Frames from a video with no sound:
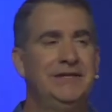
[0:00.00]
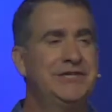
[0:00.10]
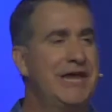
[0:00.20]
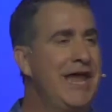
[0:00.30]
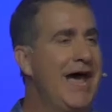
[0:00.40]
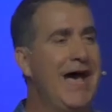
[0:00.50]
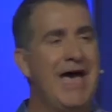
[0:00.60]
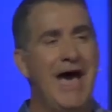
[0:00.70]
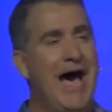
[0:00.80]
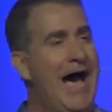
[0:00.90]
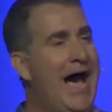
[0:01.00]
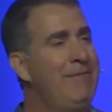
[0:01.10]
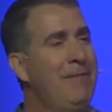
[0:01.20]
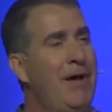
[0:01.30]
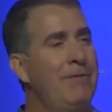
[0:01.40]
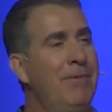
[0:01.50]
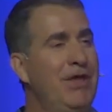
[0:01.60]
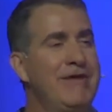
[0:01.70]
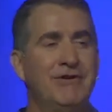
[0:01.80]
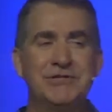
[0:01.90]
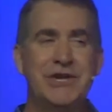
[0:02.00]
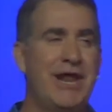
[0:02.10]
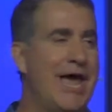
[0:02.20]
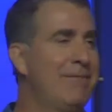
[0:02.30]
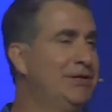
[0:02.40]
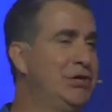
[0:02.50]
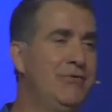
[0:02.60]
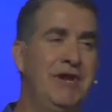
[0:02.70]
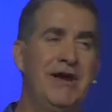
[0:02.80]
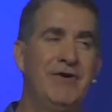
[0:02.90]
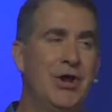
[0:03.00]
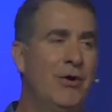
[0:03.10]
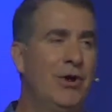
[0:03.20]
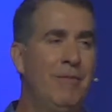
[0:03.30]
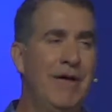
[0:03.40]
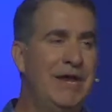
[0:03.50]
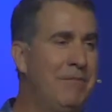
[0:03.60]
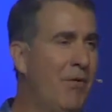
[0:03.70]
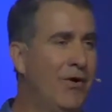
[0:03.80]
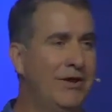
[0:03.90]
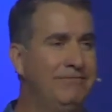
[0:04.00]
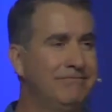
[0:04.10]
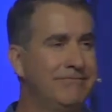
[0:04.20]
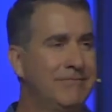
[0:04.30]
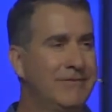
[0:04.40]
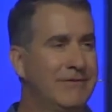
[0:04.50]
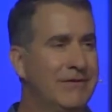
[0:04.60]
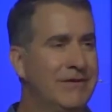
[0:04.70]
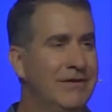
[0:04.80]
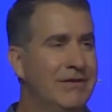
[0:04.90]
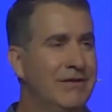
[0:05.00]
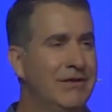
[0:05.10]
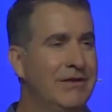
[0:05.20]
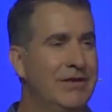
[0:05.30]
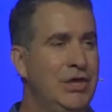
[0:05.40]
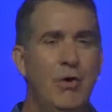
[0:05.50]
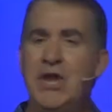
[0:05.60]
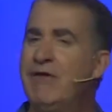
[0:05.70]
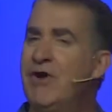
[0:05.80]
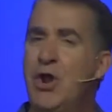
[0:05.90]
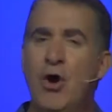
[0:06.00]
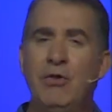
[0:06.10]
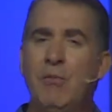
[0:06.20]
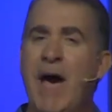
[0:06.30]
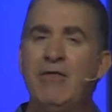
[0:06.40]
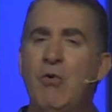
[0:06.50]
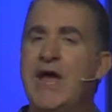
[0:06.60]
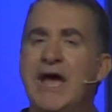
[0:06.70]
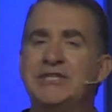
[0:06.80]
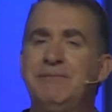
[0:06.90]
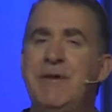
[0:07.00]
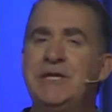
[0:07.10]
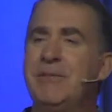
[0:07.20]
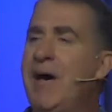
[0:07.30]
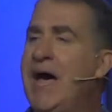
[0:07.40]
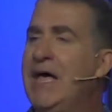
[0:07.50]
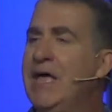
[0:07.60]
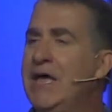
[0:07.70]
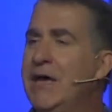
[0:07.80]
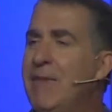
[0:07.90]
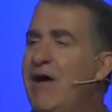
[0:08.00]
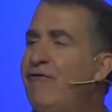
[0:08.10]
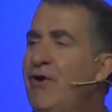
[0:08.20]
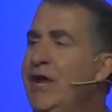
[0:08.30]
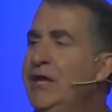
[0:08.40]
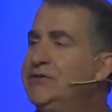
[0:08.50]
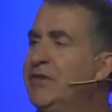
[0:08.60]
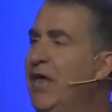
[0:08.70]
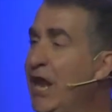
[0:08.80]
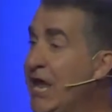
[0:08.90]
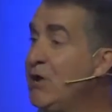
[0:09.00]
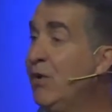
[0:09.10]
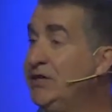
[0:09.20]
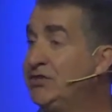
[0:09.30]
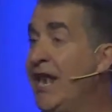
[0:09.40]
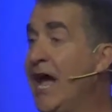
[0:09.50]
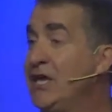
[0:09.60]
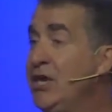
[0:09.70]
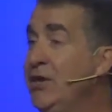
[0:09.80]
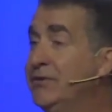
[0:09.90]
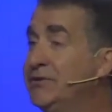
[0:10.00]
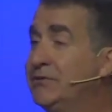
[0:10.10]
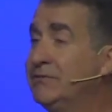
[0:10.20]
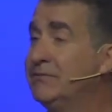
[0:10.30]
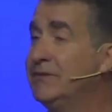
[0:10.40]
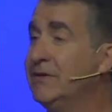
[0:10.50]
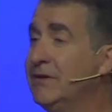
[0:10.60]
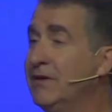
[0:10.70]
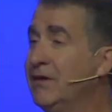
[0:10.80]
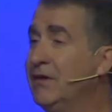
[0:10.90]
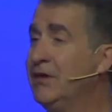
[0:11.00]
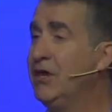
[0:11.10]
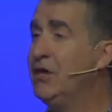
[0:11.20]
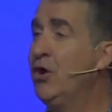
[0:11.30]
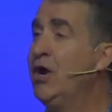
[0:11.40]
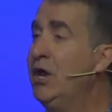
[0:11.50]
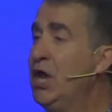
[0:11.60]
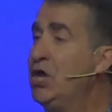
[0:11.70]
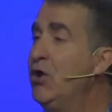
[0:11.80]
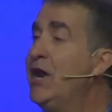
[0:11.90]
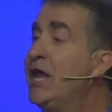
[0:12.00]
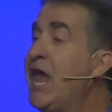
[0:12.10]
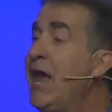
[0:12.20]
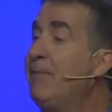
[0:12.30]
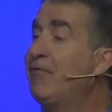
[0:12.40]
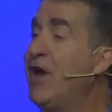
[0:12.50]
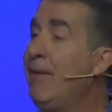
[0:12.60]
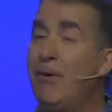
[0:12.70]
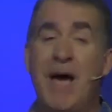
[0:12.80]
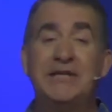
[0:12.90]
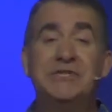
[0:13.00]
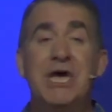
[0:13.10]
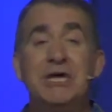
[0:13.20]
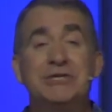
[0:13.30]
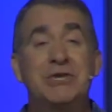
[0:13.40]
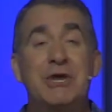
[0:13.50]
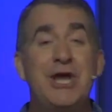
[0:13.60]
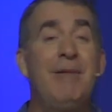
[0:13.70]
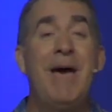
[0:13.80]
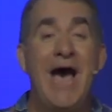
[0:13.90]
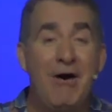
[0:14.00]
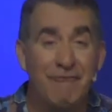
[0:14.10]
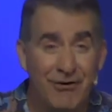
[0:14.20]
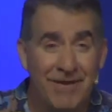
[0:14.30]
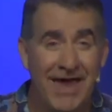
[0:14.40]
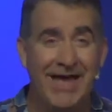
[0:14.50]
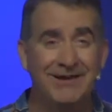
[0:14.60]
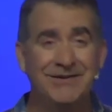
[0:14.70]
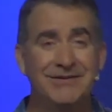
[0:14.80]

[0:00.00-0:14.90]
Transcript: say, Yeah, I, am among believers today, but you would never know it on Monday morning. You would never know it by the way I speak to my, my friends and the language that I use. You, you're, you're in a camp of compromise. Come out from that.